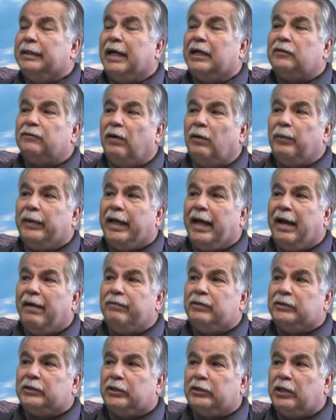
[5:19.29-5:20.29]
The next fund we
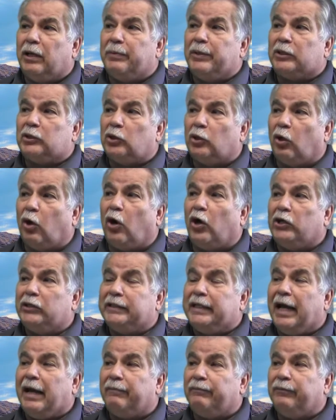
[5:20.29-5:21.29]
have is the WS
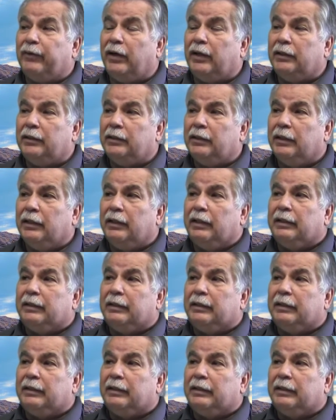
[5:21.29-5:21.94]
Large Cap Fund.